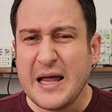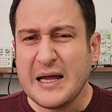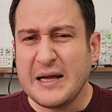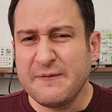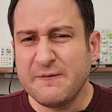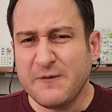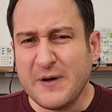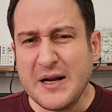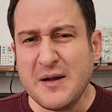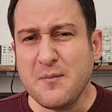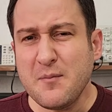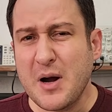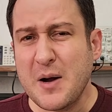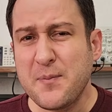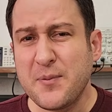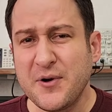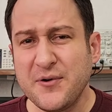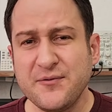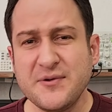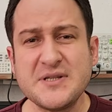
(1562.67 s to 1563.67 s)
In one of my
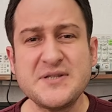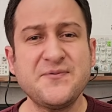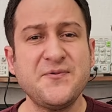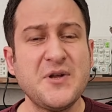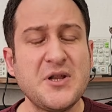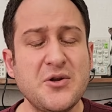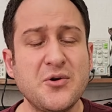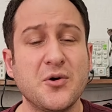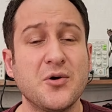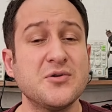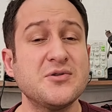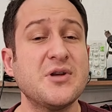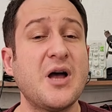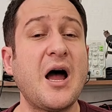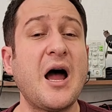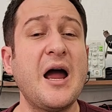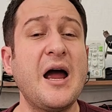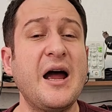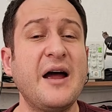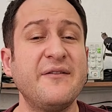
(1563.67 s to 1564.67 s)
previous videos,
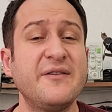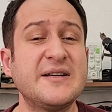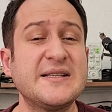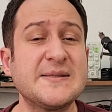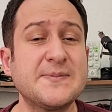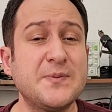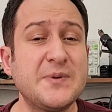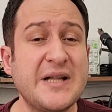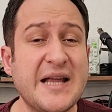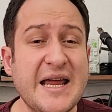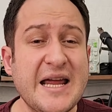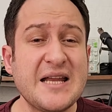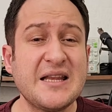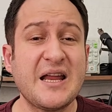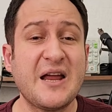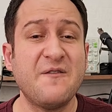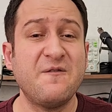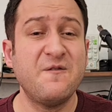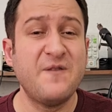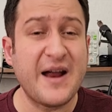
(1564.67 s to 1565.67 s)
I have explained
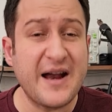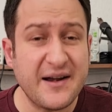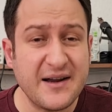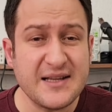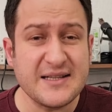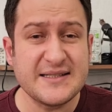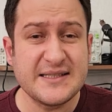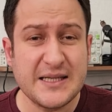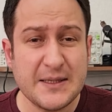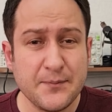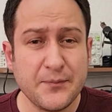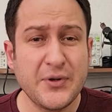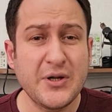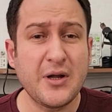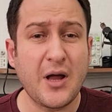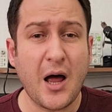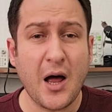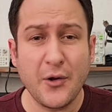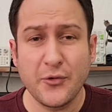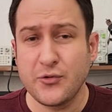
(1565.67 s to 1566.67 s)
a very simple
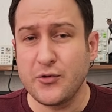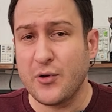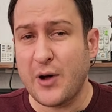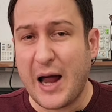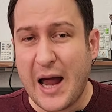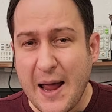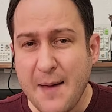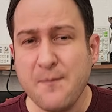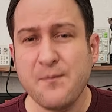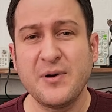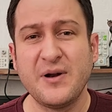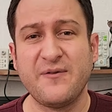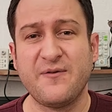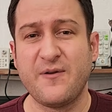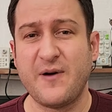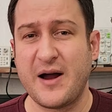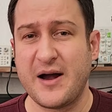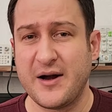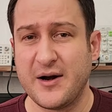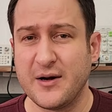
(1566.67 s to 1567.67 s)
audio
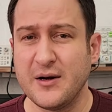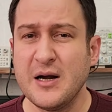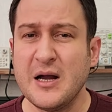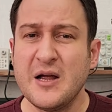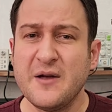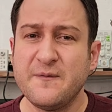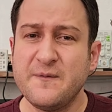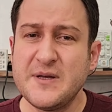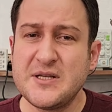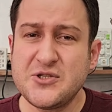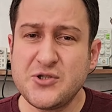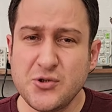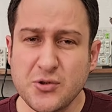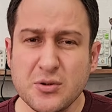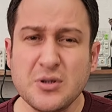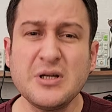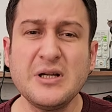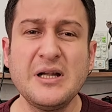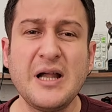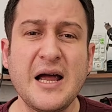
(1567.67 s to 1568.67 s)
amplifier which
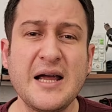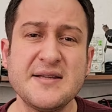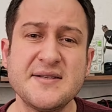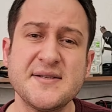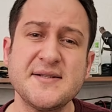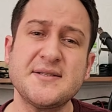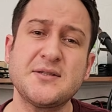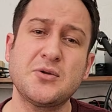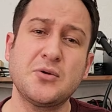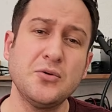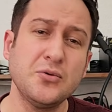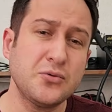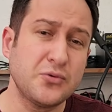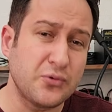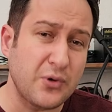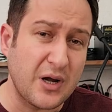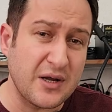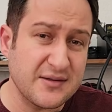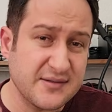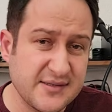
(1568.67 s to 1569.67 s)
utilizes 2
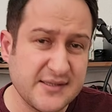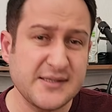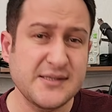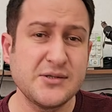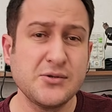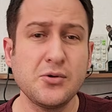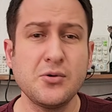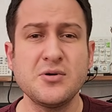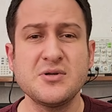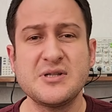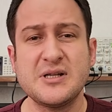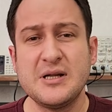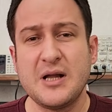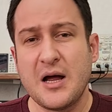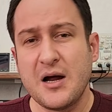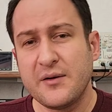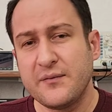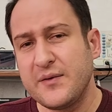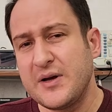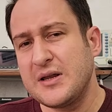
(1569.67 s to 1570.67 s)
transistors
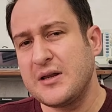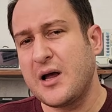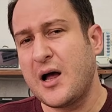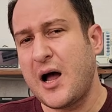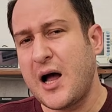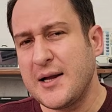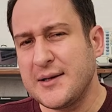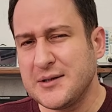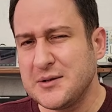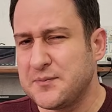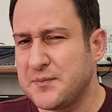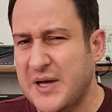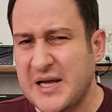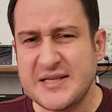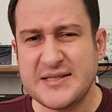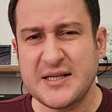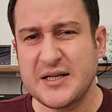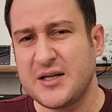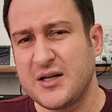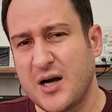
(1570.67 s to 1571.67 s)
along with other
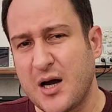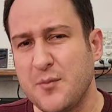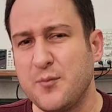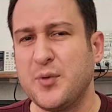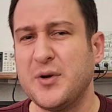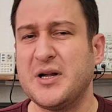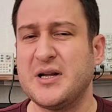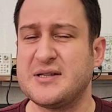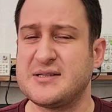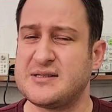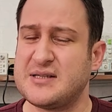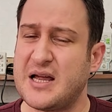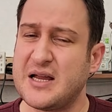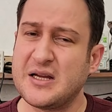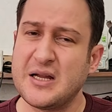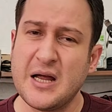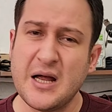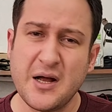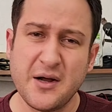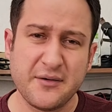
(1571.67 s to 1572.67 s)
basic components like
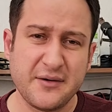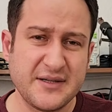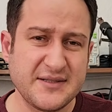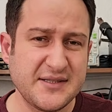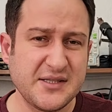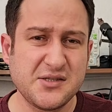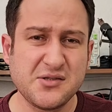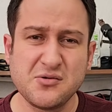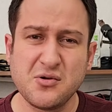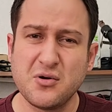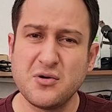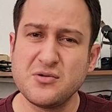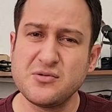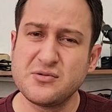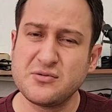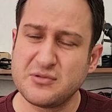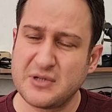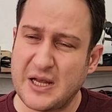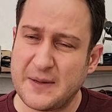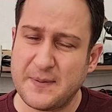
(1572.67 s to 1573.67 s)

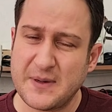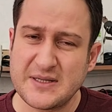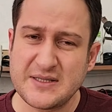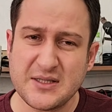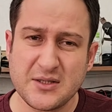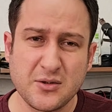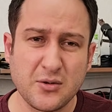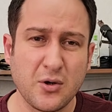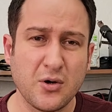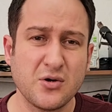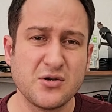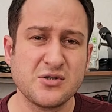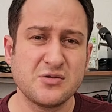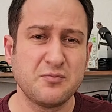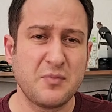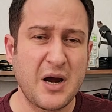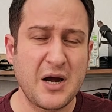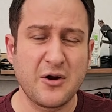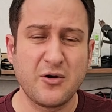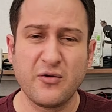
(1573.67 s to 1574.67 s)
resistors, capacitors,
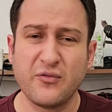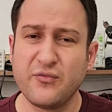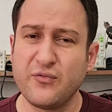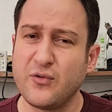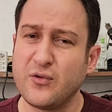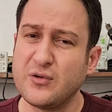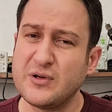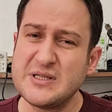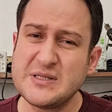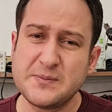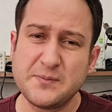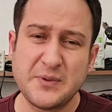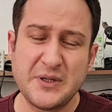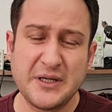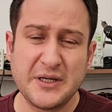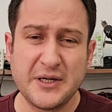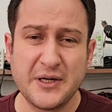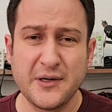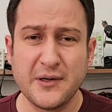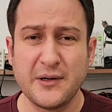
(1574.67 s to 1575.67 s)
microphone,
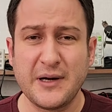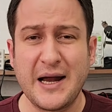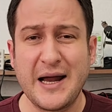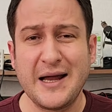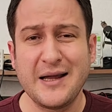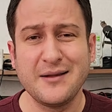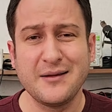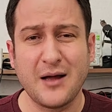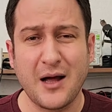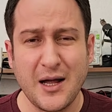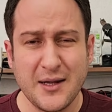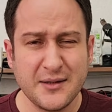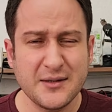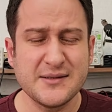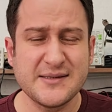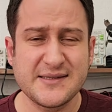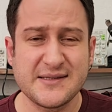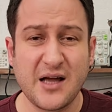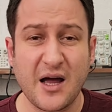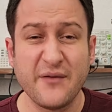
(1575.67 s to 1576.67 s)
speaker, and other
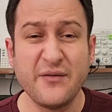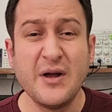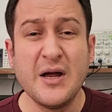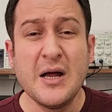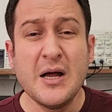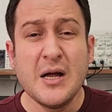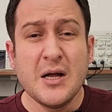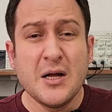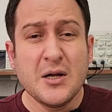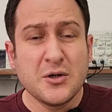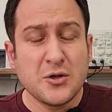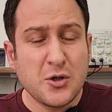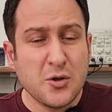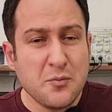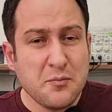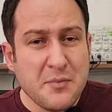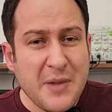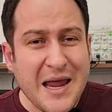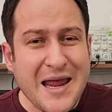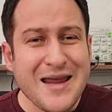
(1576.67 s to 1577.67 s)
stuff to
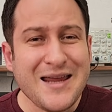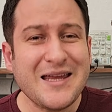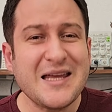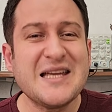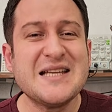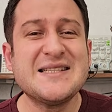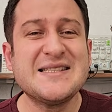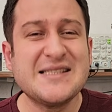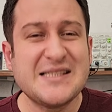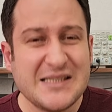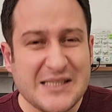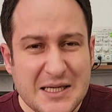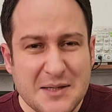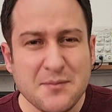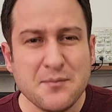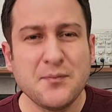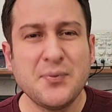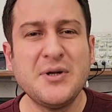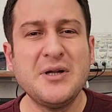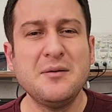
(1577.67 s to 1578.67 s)
make a
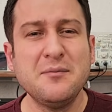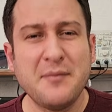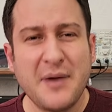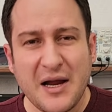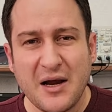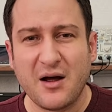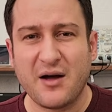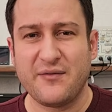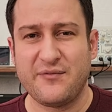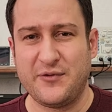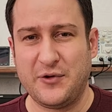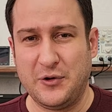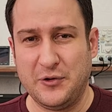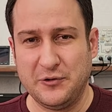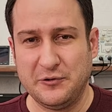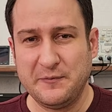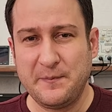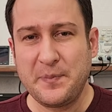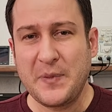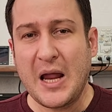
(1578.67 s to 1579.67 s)
simple megaphone.
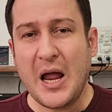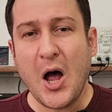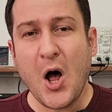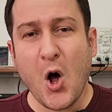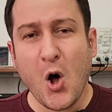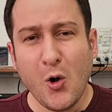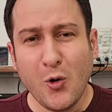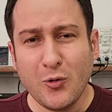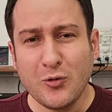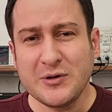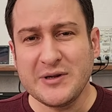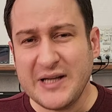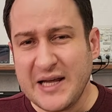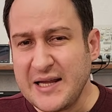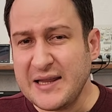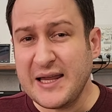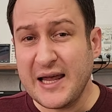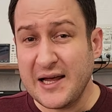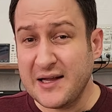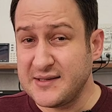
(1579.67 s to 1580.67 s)
All
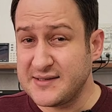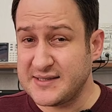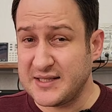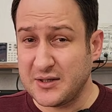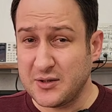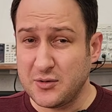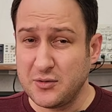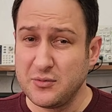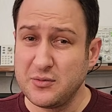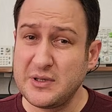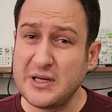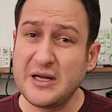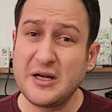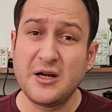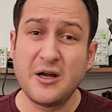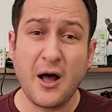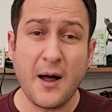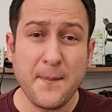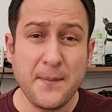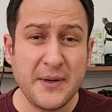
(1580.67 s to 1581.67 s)
details including
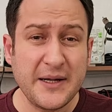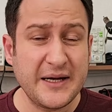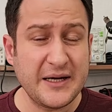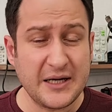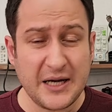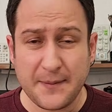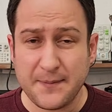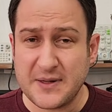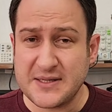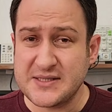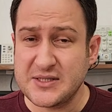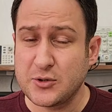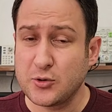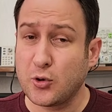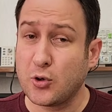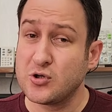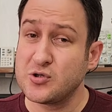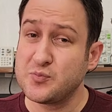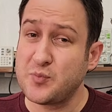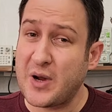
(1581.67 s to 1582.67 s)
coupling
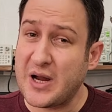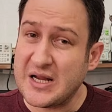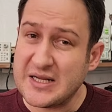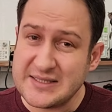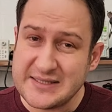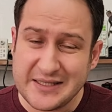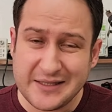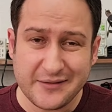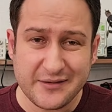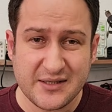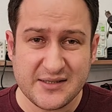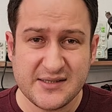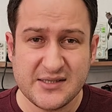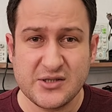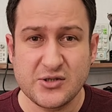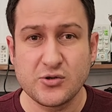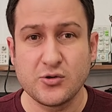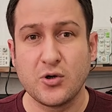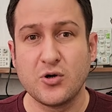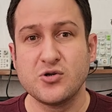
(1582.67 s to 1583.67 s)
capacitors, biasing
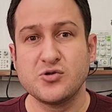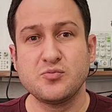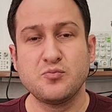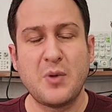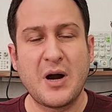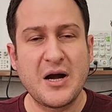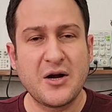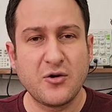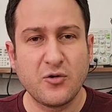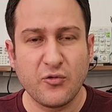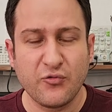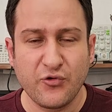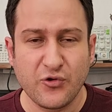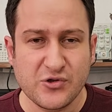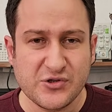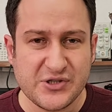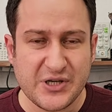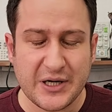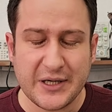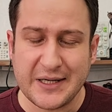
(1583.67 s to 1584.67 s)
resistors, microphone
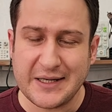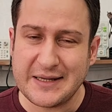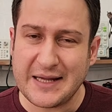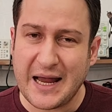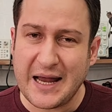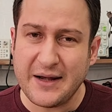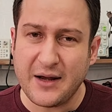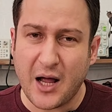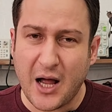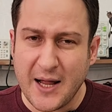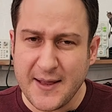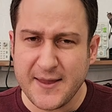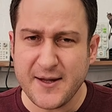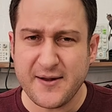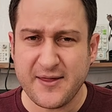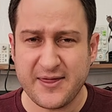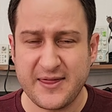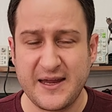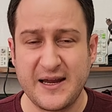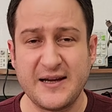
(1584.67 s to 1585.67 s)
circuit and other
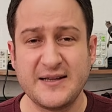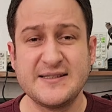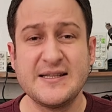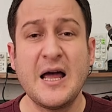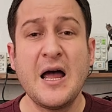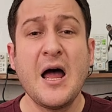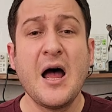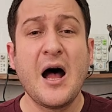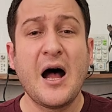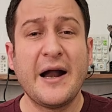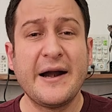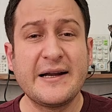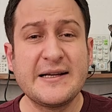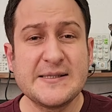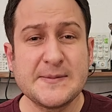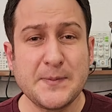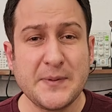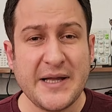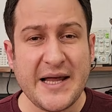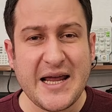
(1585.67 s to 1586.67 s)
things are
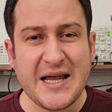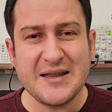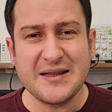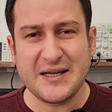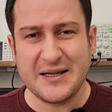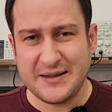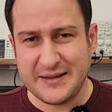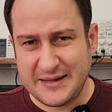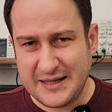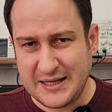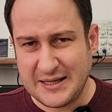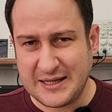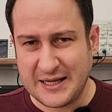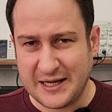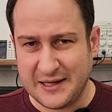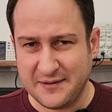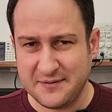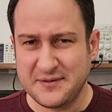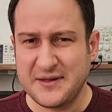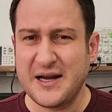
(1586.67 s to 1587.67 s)
explained in
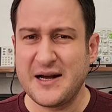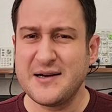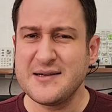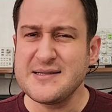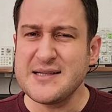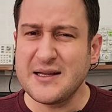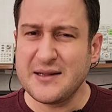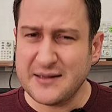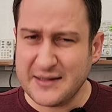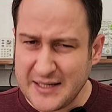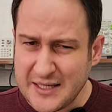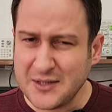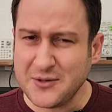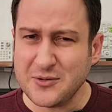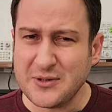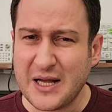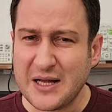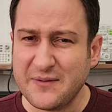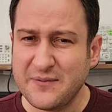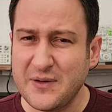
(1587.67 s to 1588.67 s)
detail. There is a link to
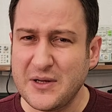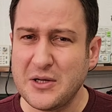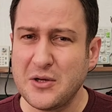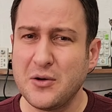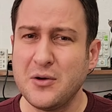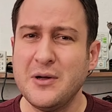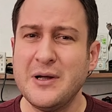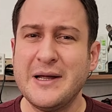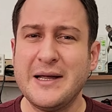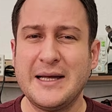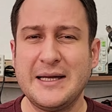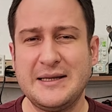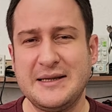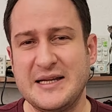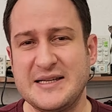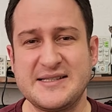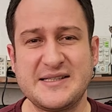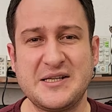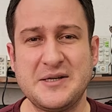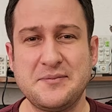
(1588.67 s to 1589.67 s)
that video in
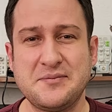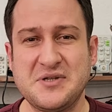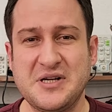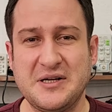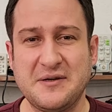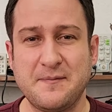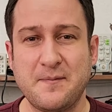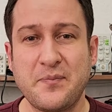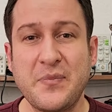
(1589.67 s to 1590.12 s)
description.